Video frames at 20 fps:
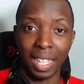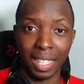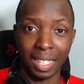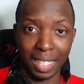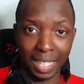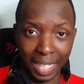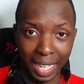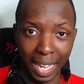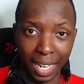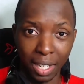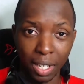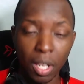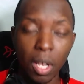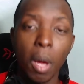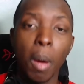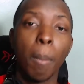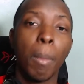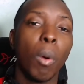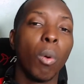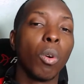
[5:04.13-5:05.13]
again.
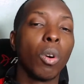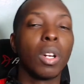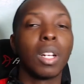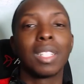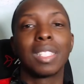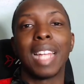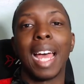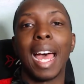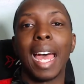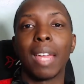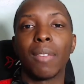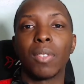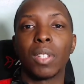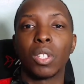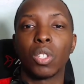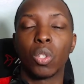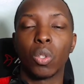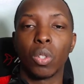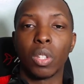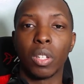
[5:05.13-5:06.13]
But we're going to dive
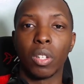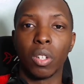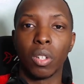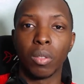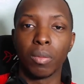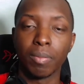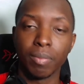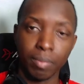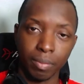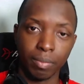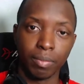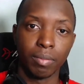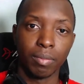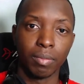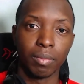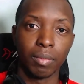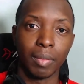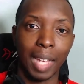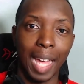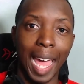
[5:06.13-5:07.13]
into the
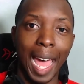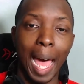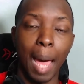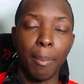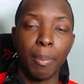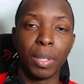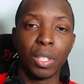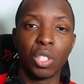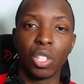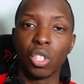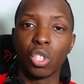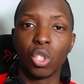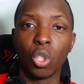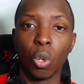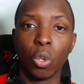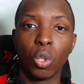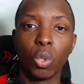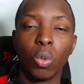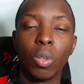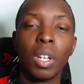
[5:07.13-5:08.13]
app and just show
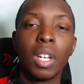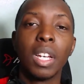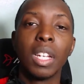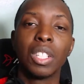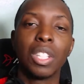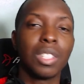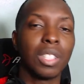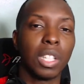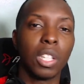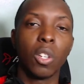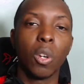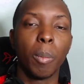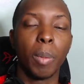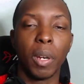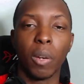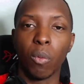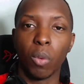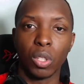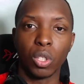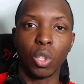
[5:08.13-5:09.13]
you just a little bit
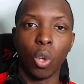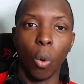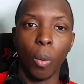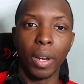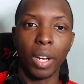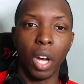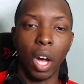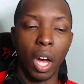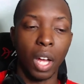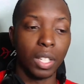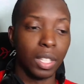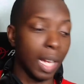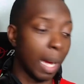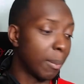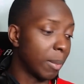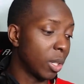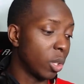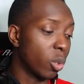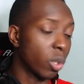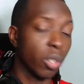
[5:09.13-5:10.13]
of what's going on. I
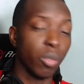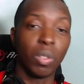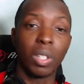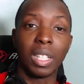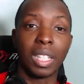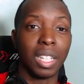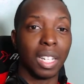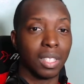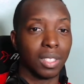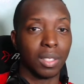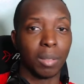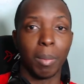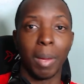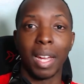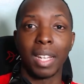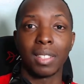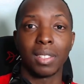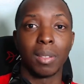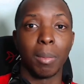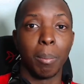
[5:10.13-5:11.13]
mean, you can really
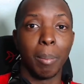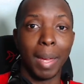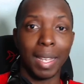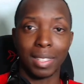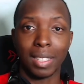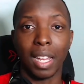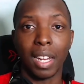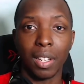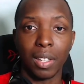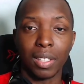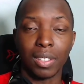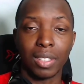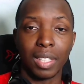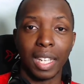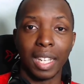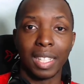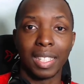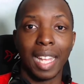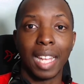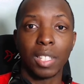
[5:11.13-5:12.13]
customize the mess out of this
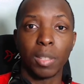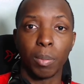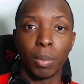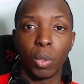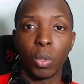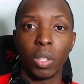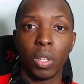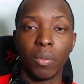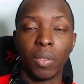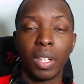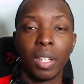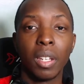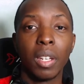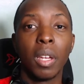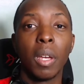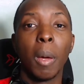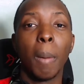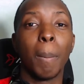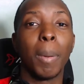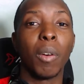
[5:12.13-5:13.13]
thing, and that's the beauty of it.
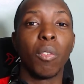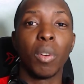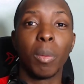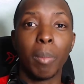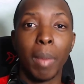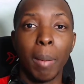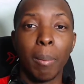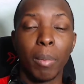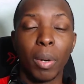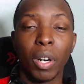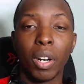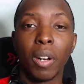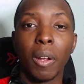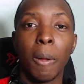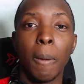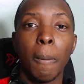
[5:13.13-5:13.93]
But remember,